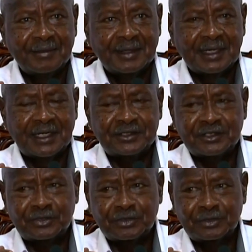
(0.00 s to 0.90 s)
as the
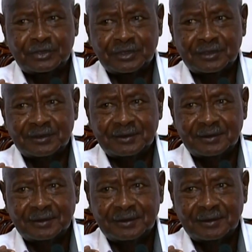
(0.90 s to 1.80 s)
solution,
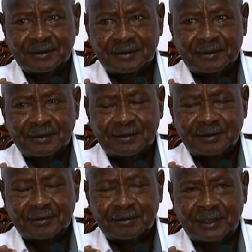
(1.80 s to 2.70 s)

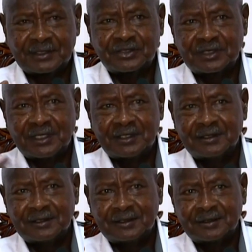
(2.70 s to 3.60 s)
what then
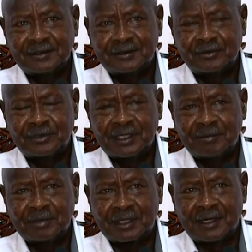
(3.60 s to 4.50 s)
do they
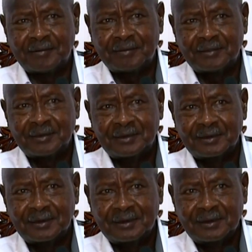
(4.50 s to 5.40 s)
become?
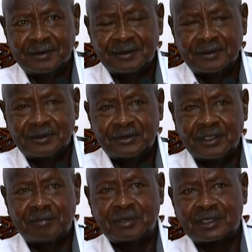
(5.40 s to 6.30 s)
They
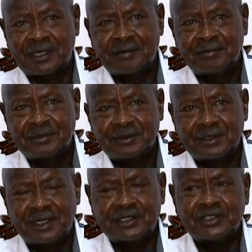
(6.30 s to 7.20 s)
become
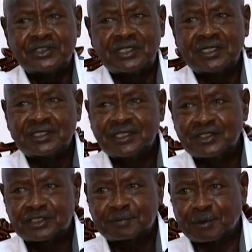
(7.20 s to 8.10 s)
an
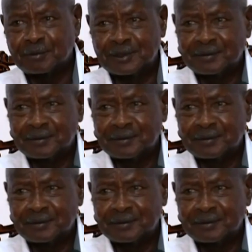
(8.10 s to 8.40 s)
intelligence problem.